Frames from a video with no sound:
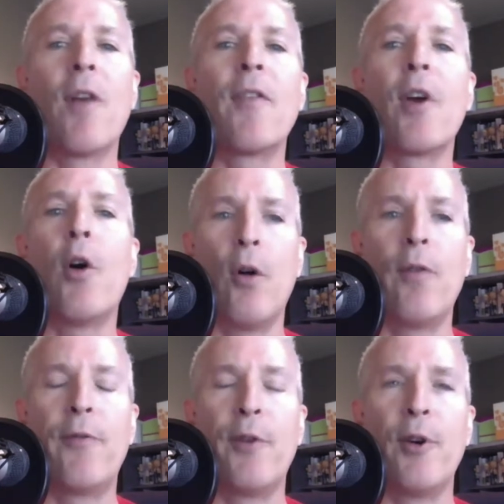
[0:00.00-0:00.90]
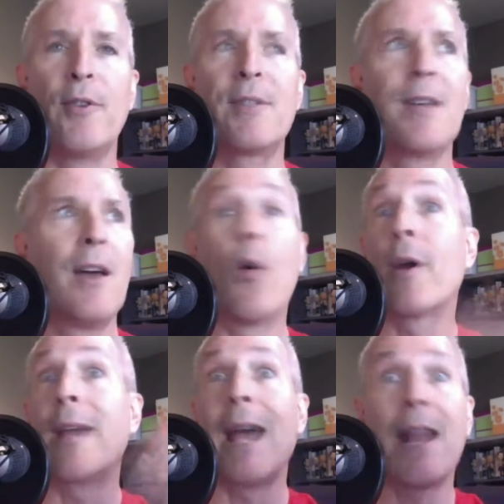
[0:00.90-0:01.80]
of your whole foods,
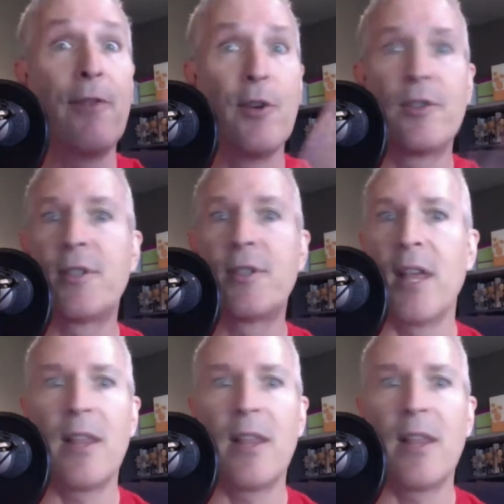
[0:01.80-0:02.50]
organic foods that